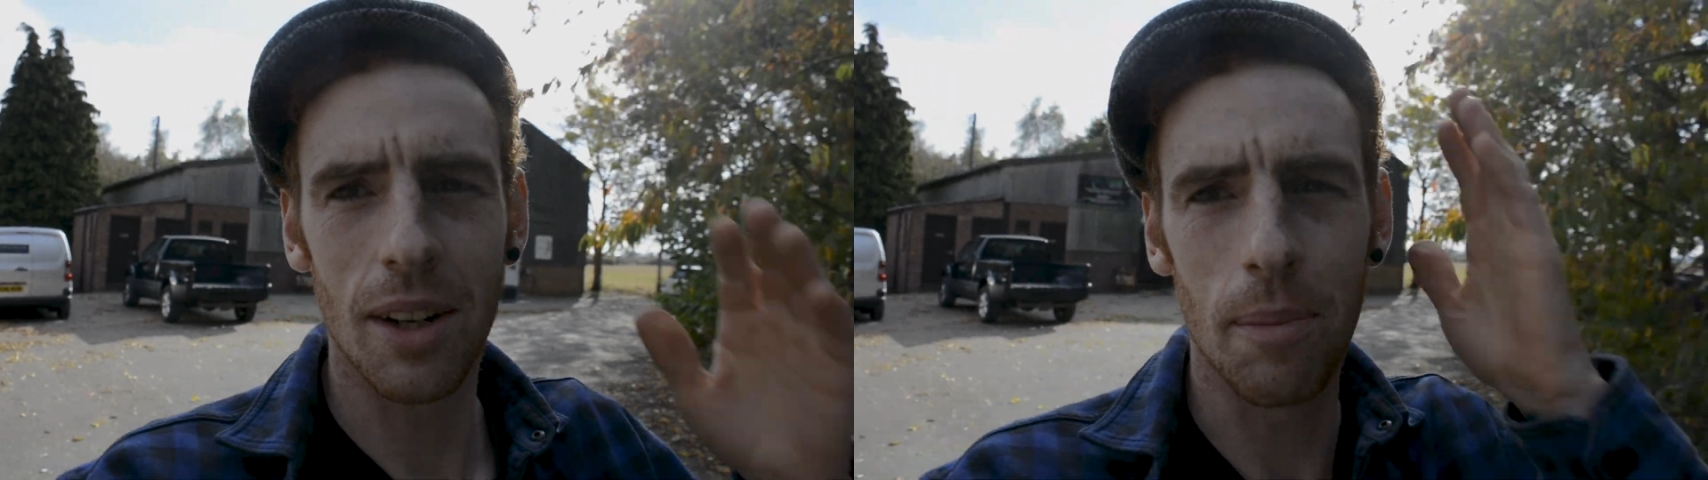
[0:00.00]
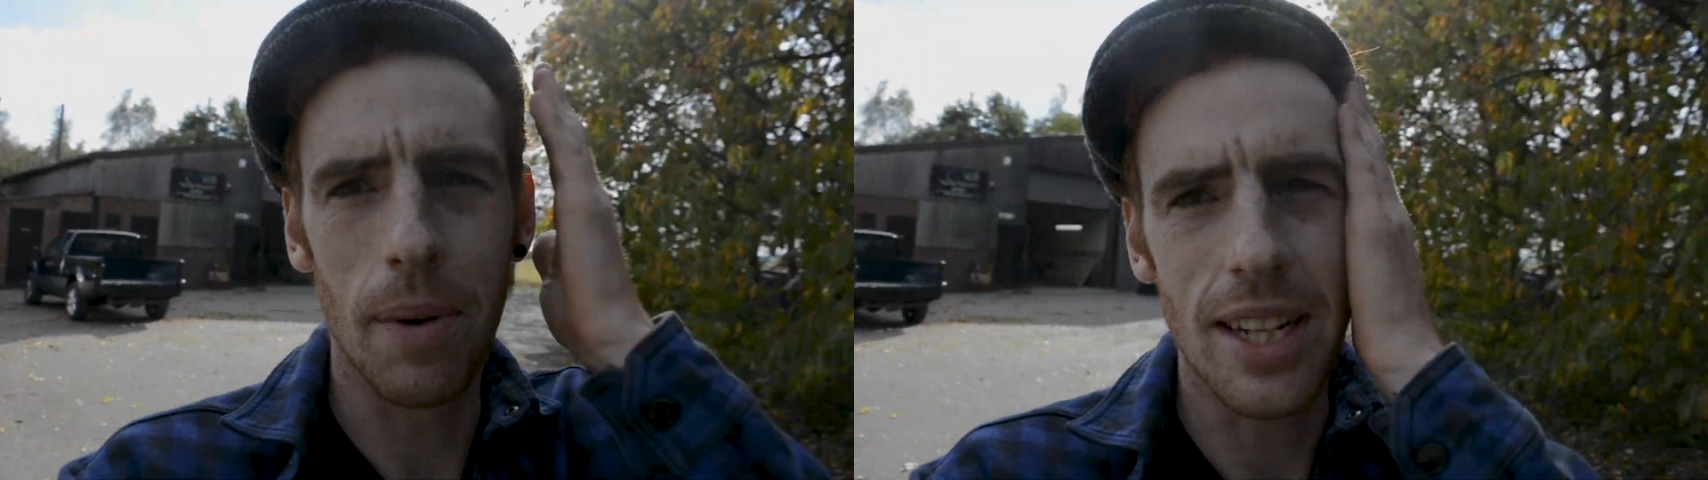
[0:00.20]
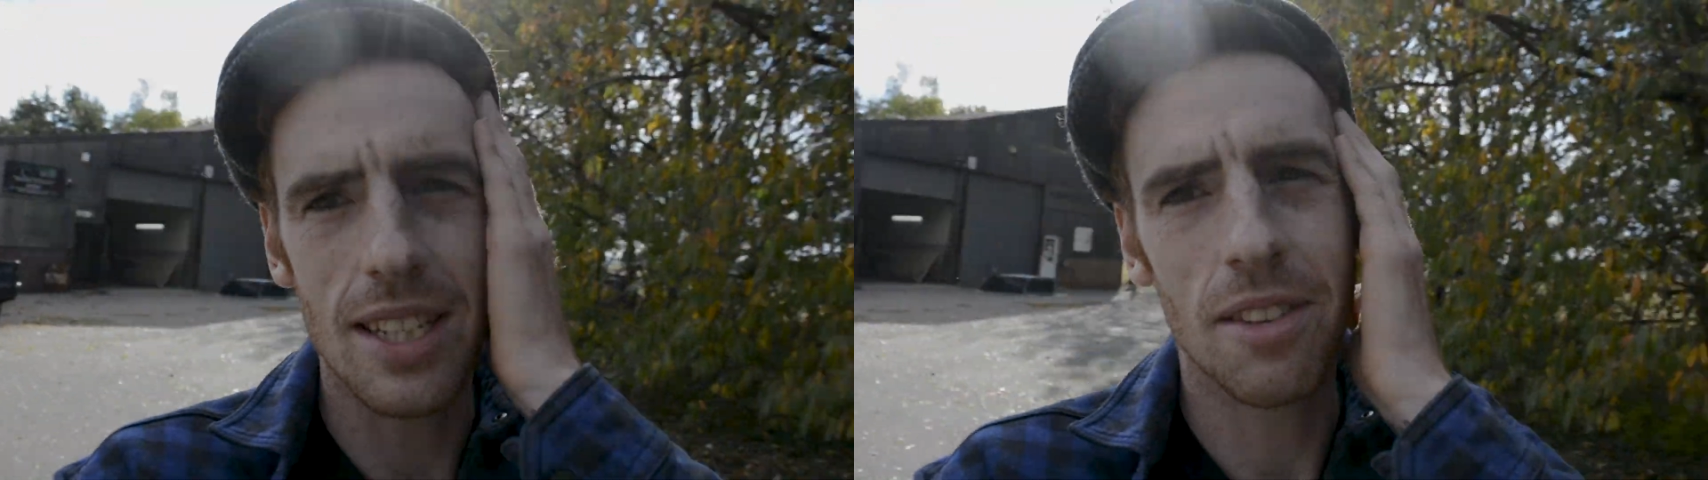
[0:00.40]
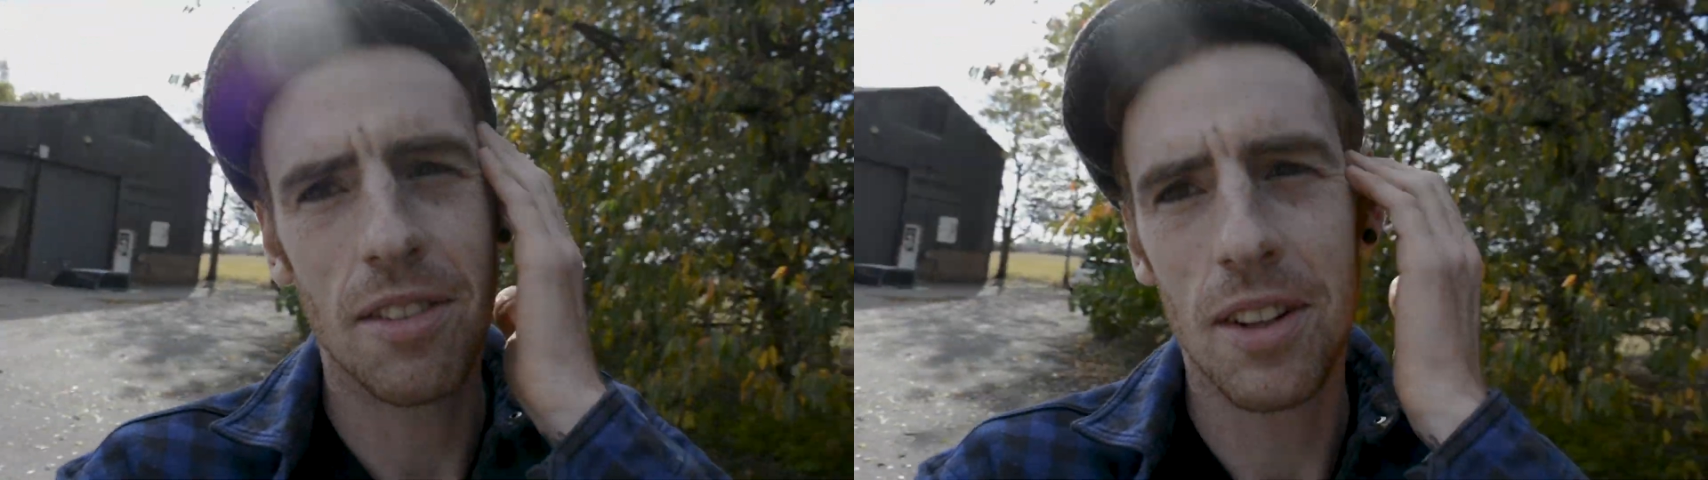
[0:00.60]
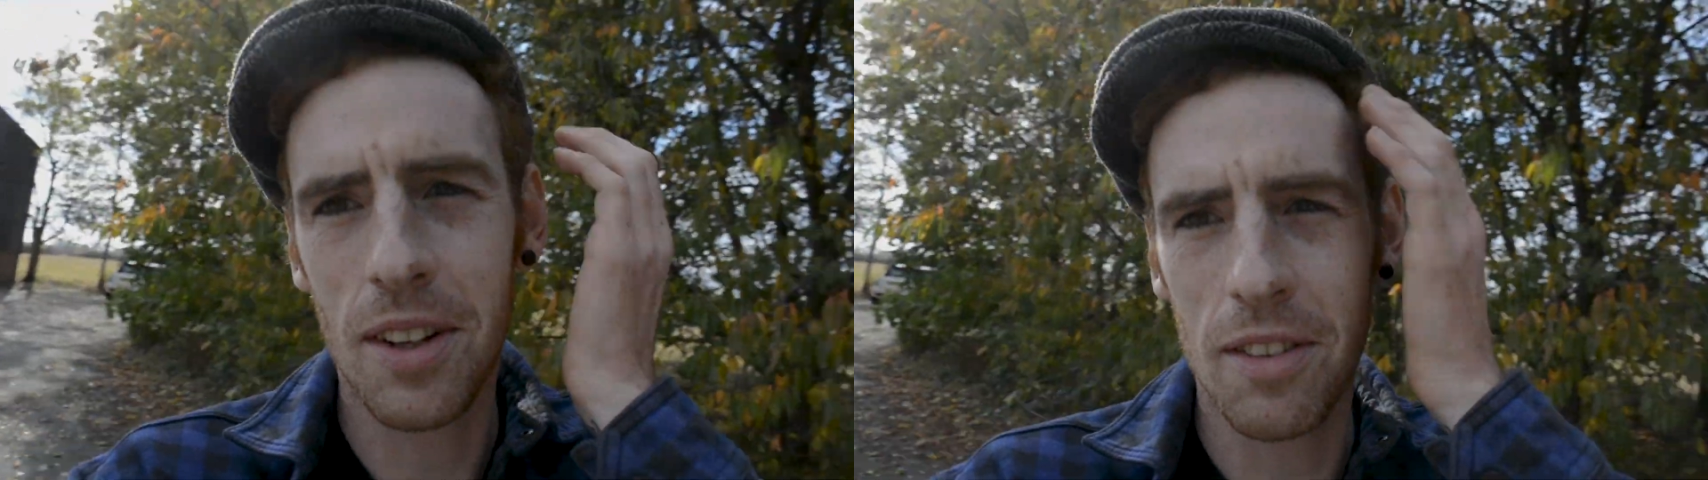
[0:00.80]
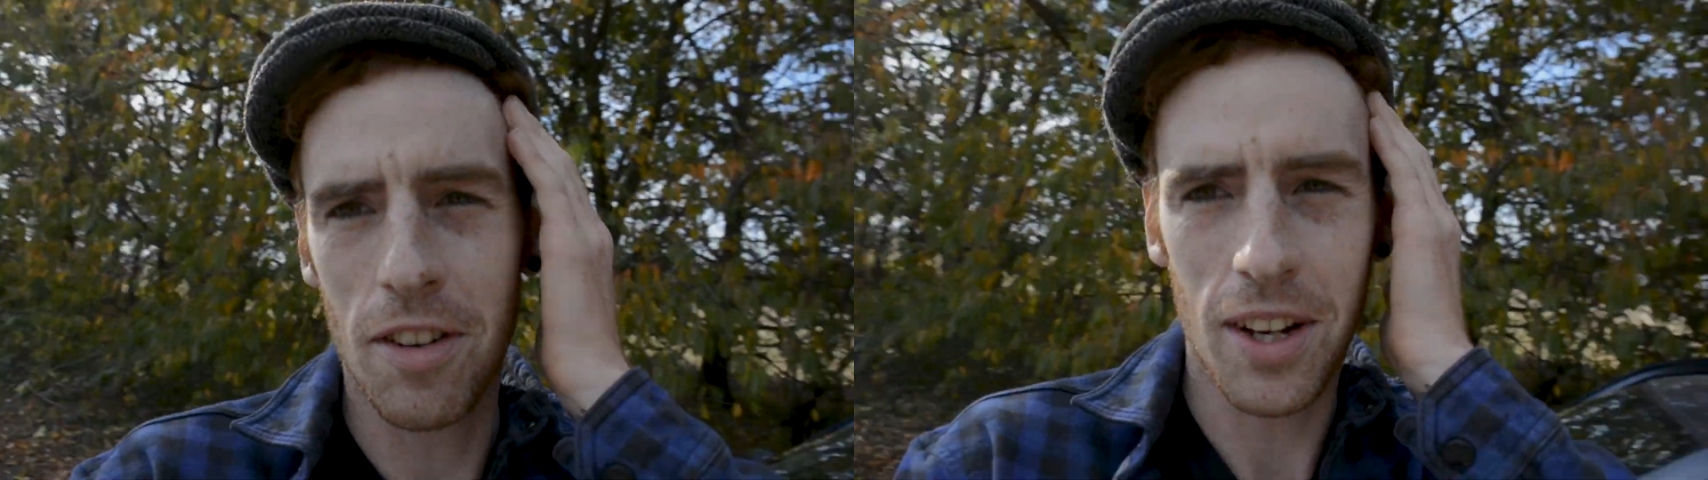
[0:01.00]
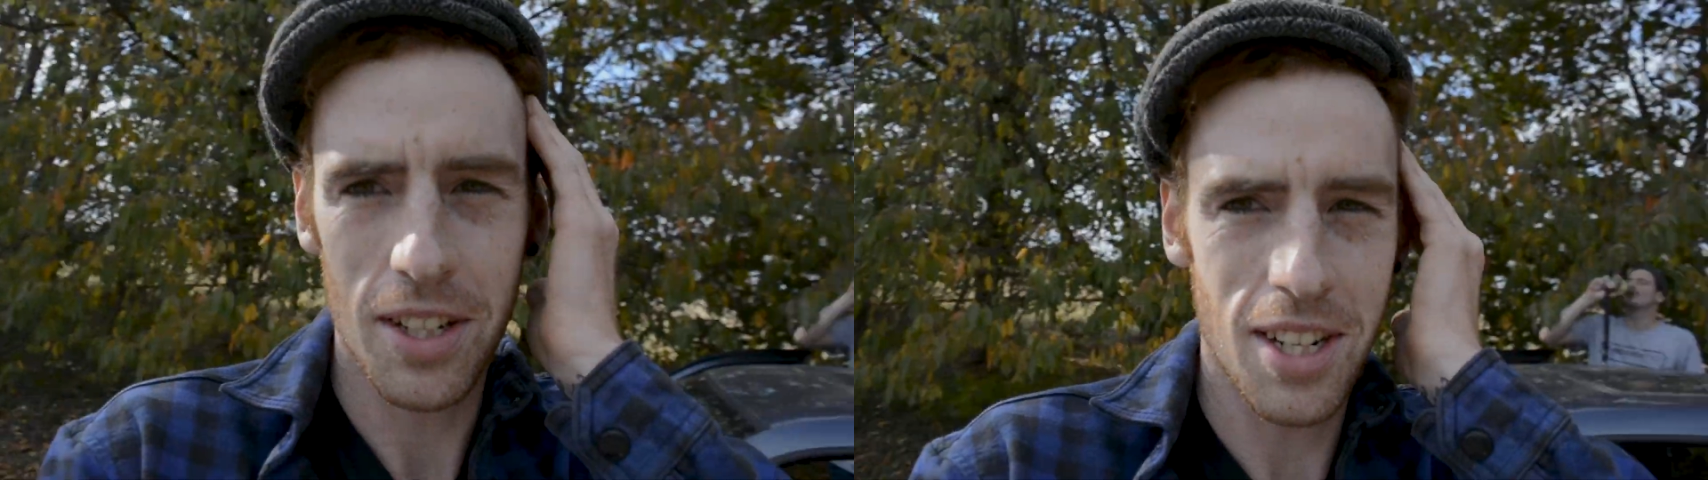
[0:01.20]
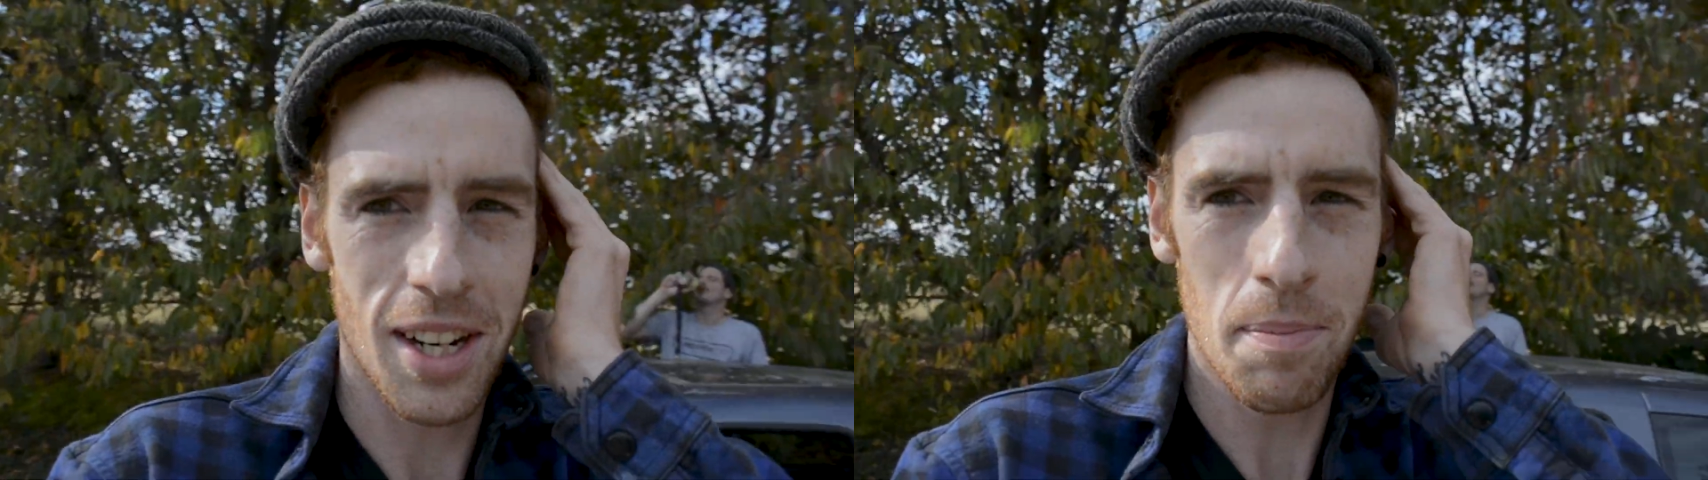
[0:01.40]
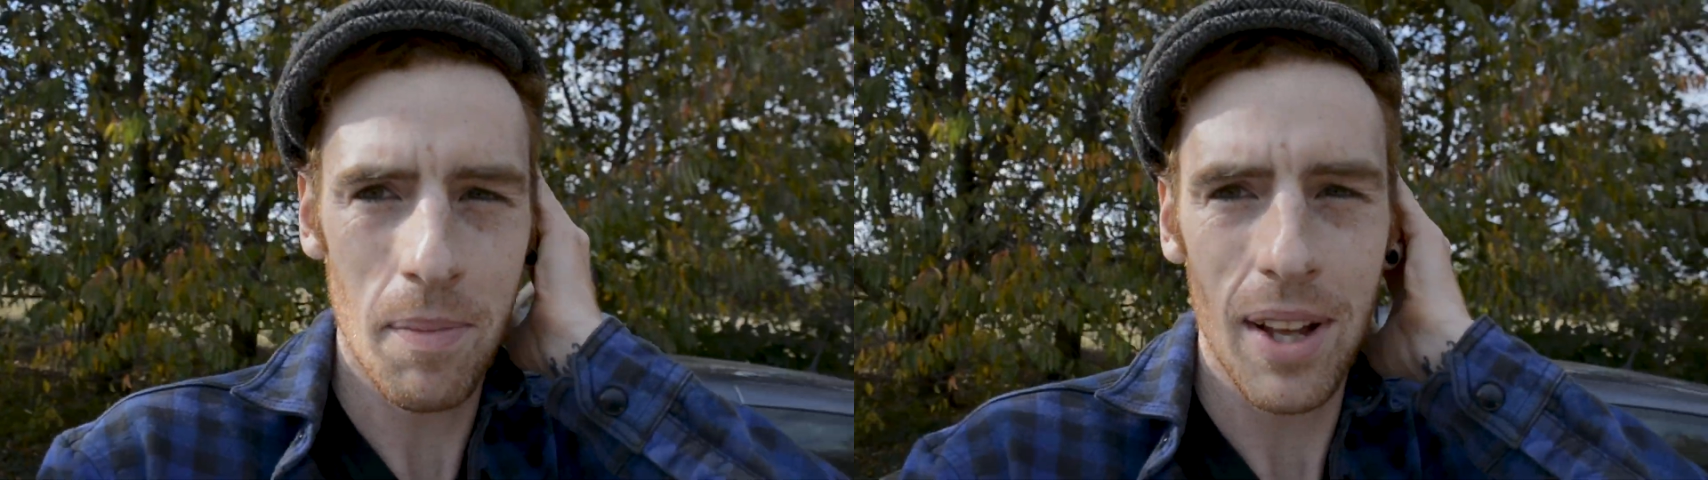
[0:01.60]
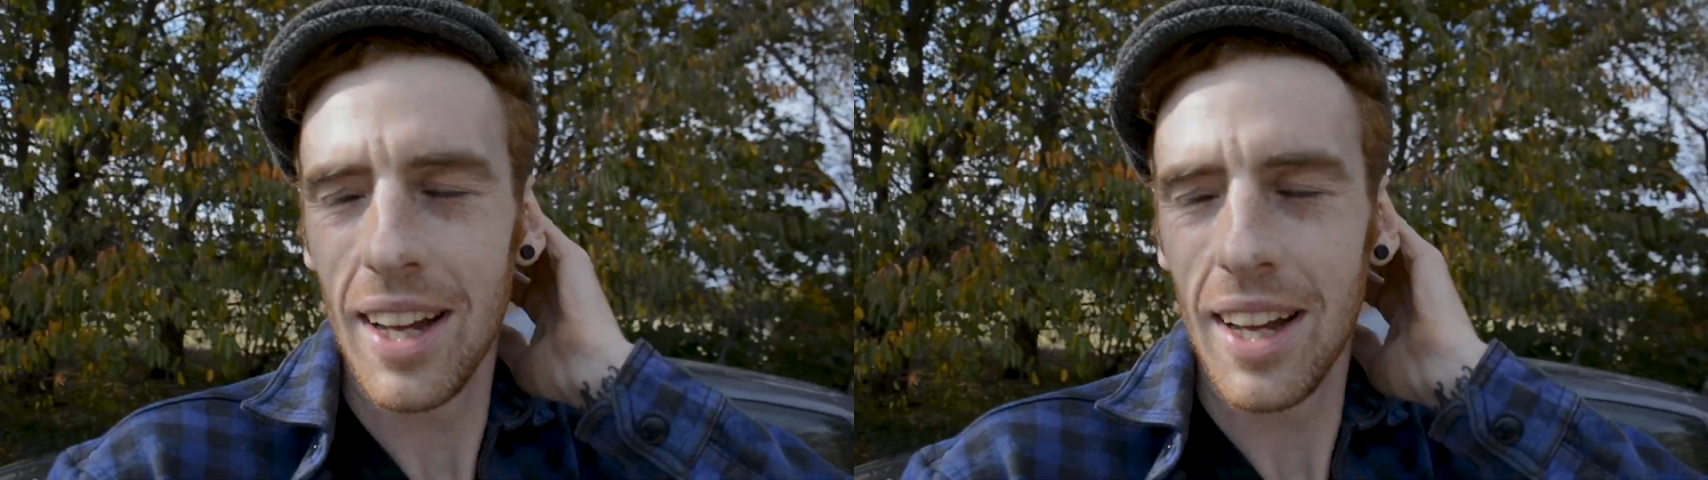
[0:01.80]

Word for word: completed for the first time.